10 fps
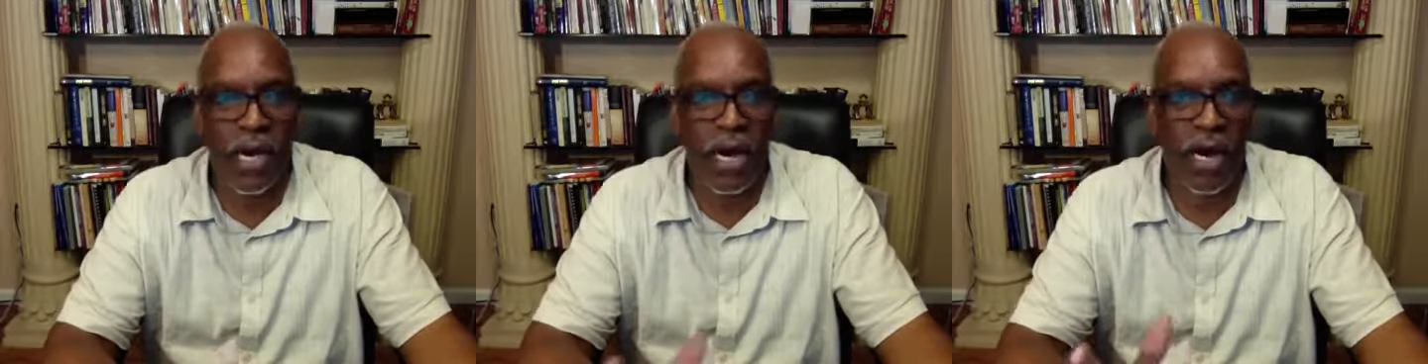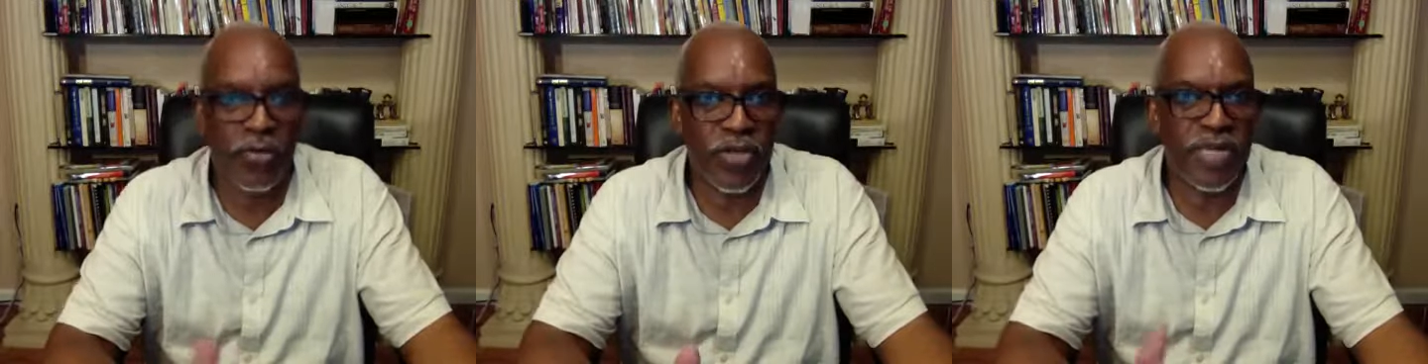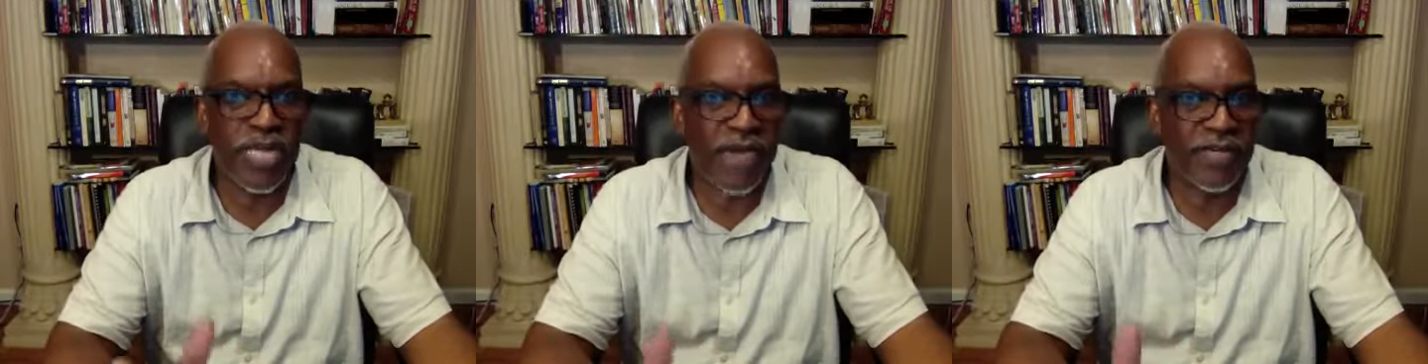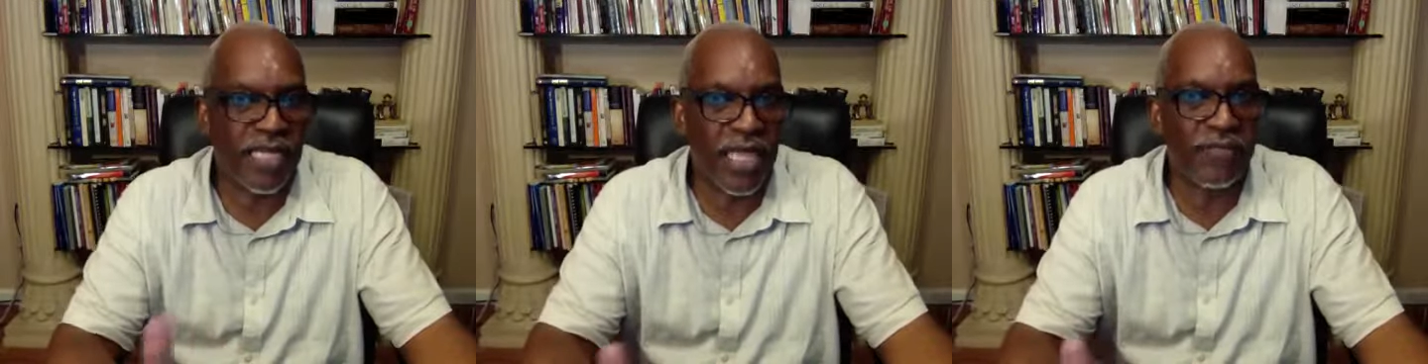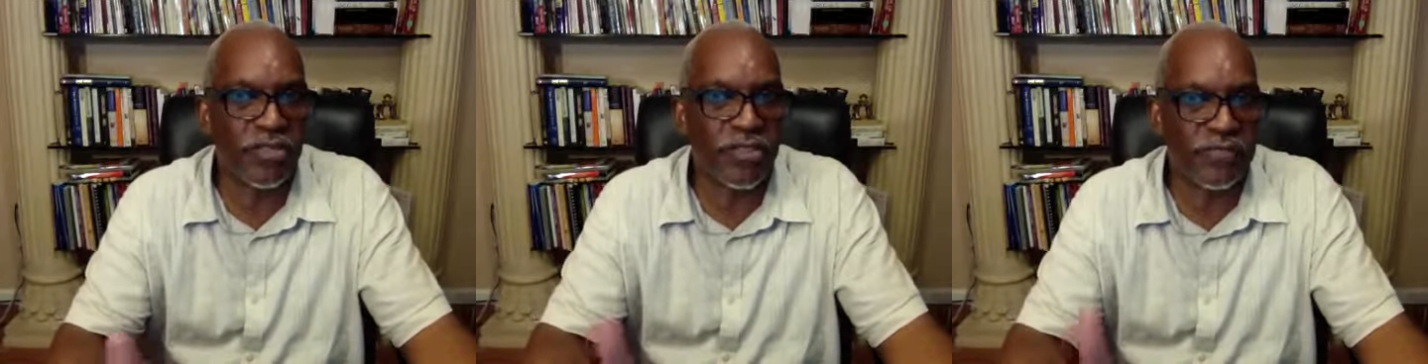uh, we've been having
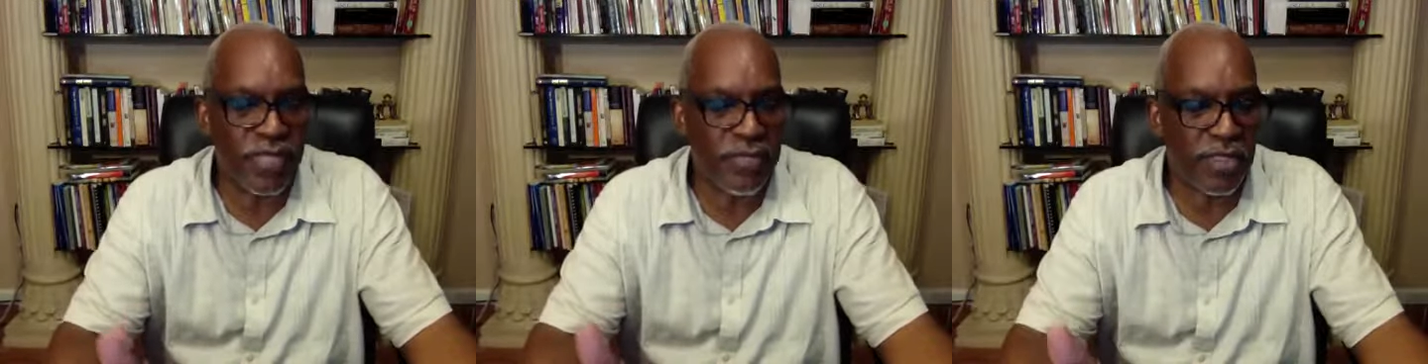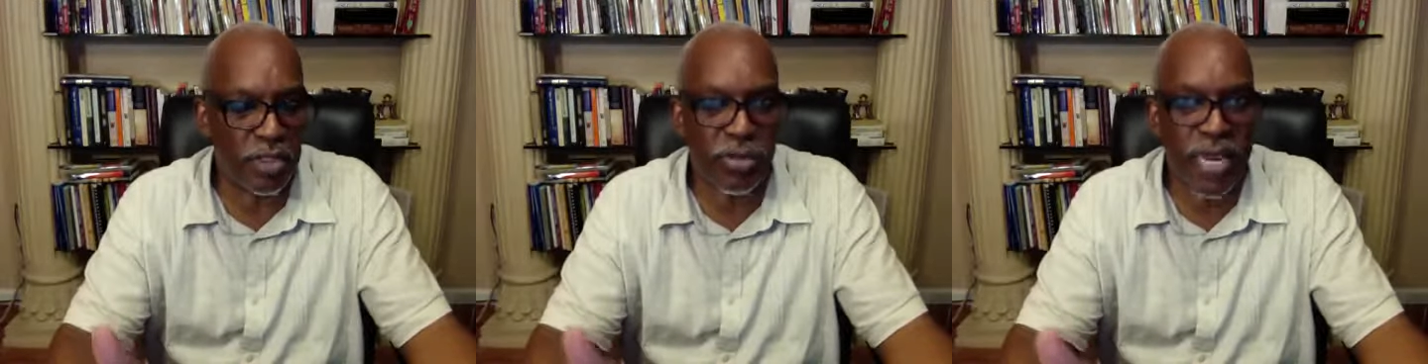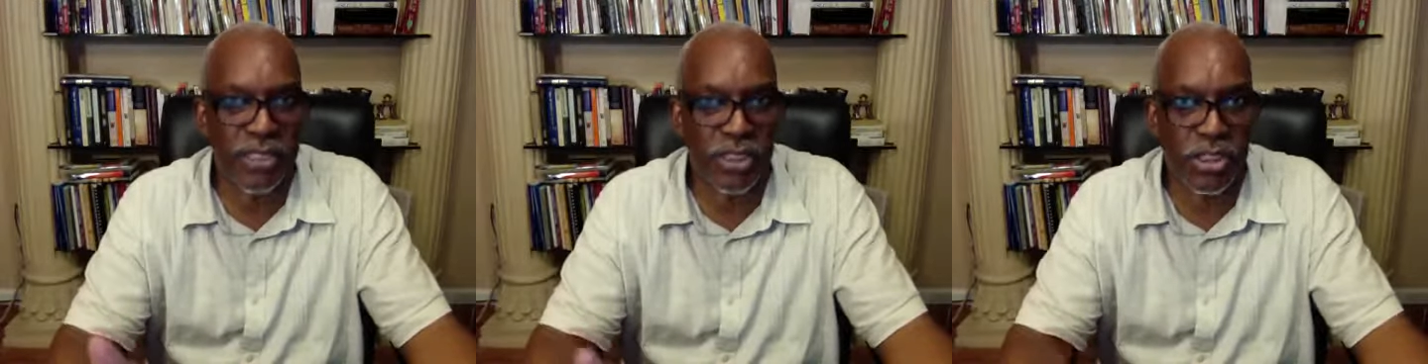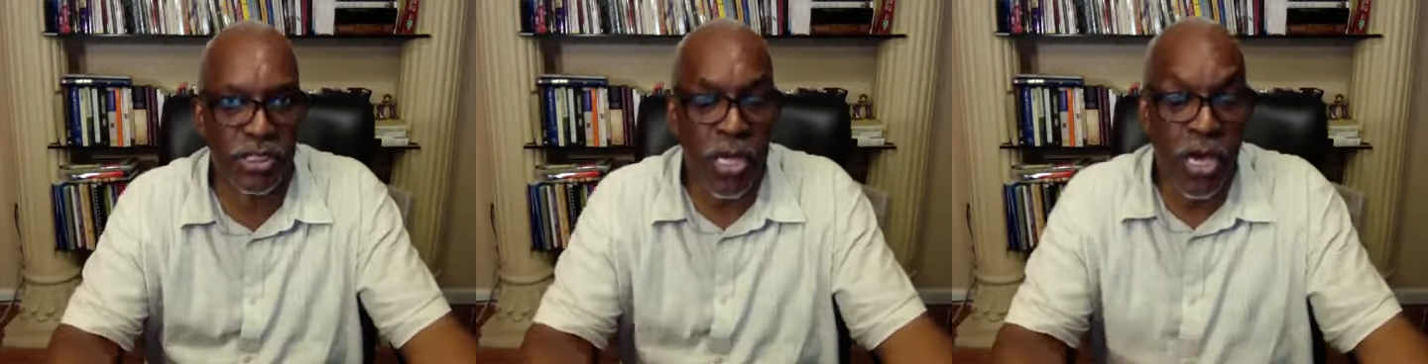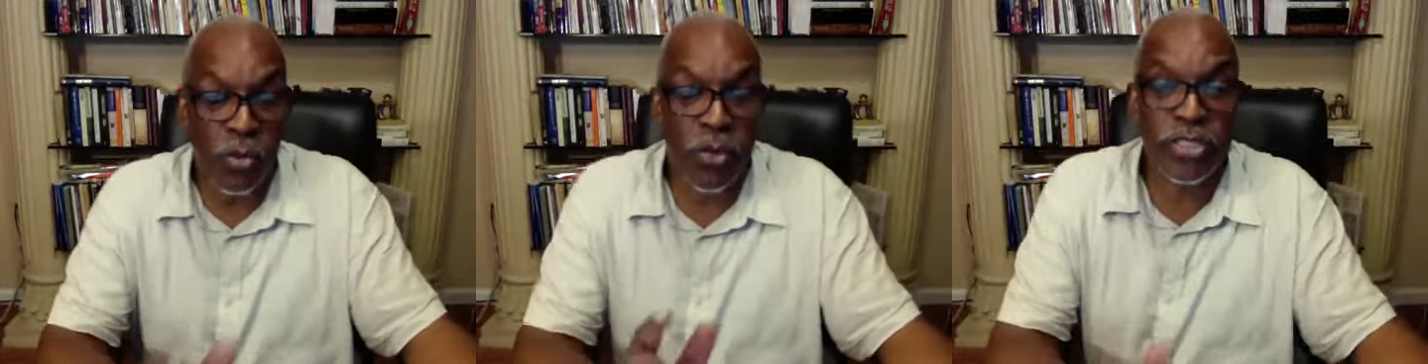levels of demonstration.
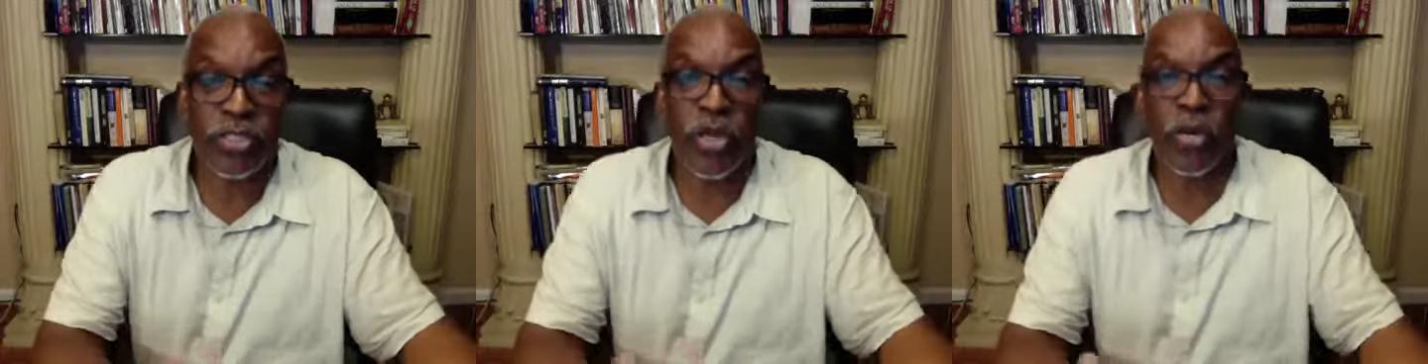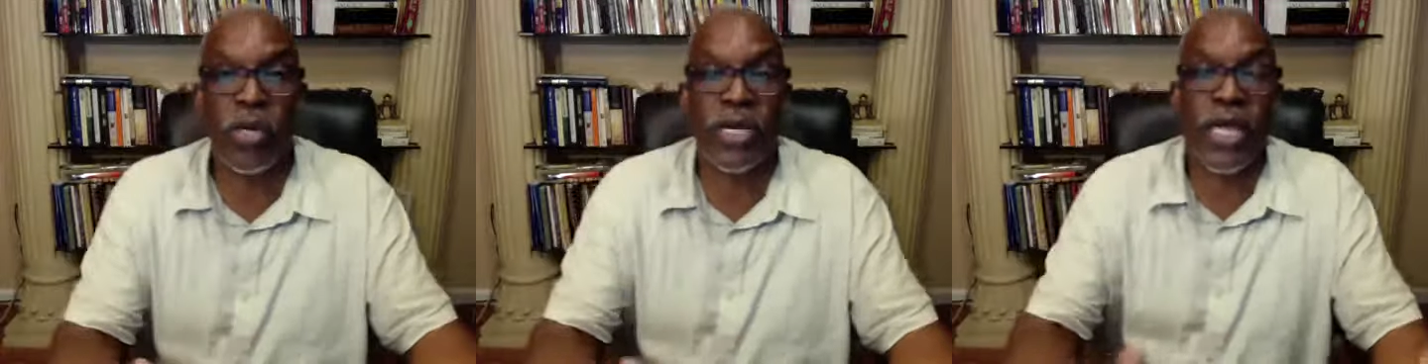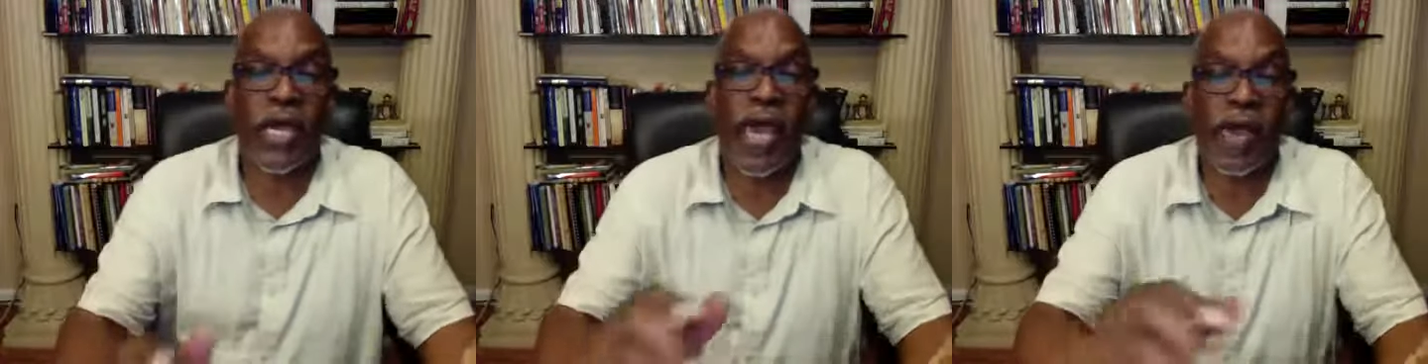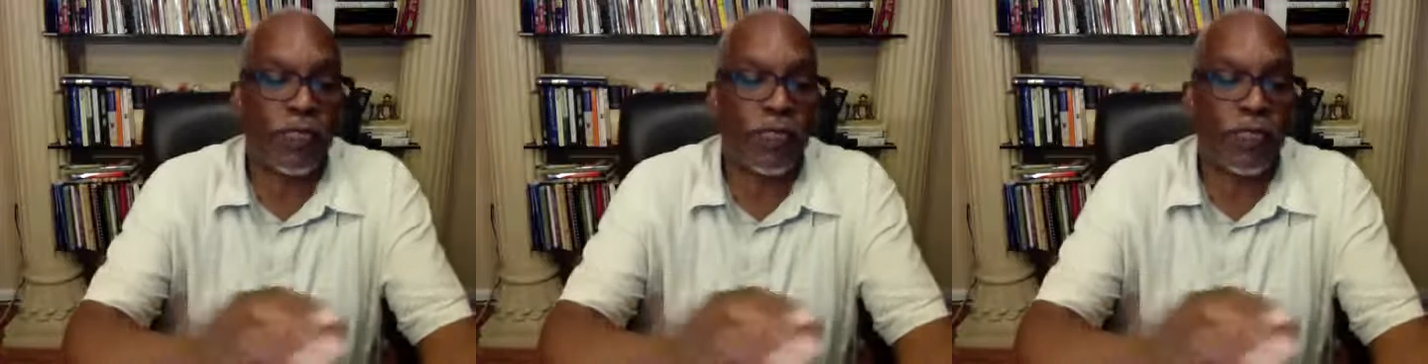Well, you know what?